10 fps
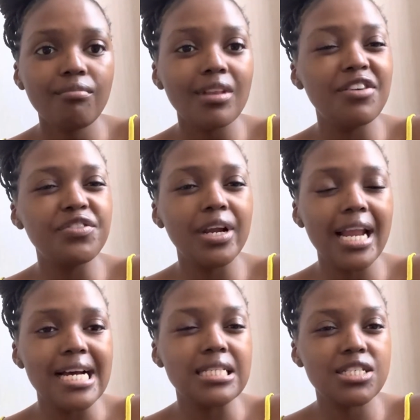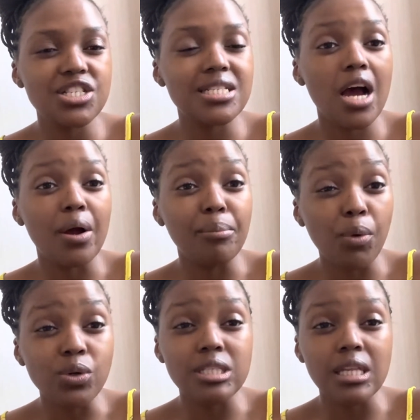I've realized just how
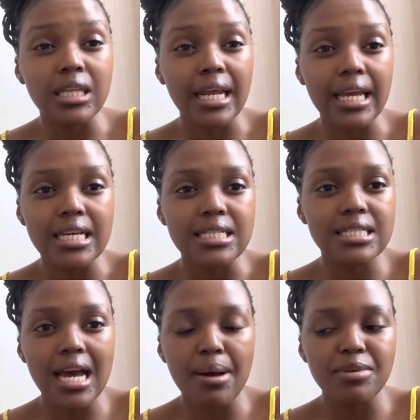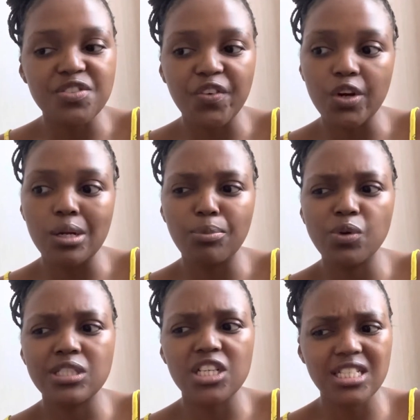important that is. Time is very
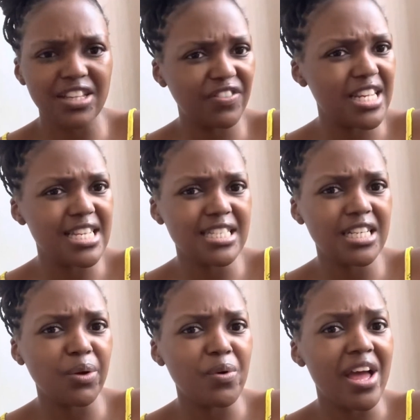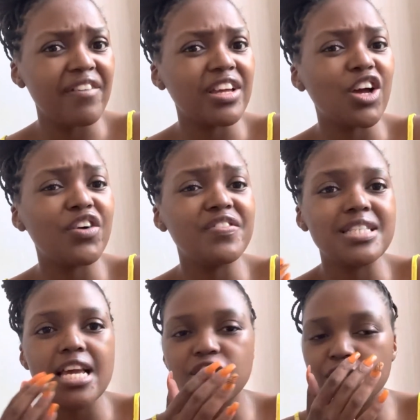important because even yesterday we were having a
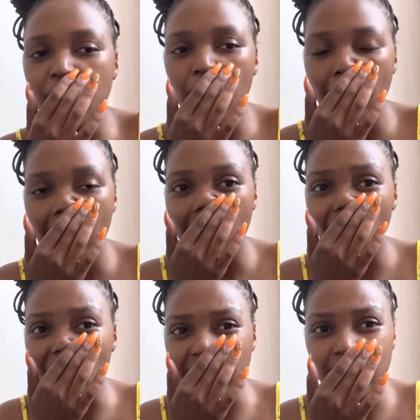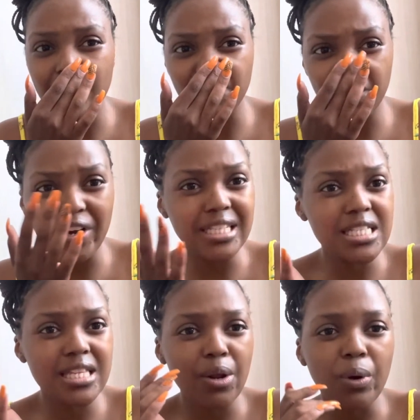conversation with the
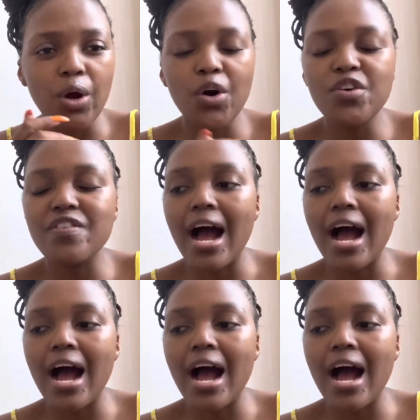friends that were over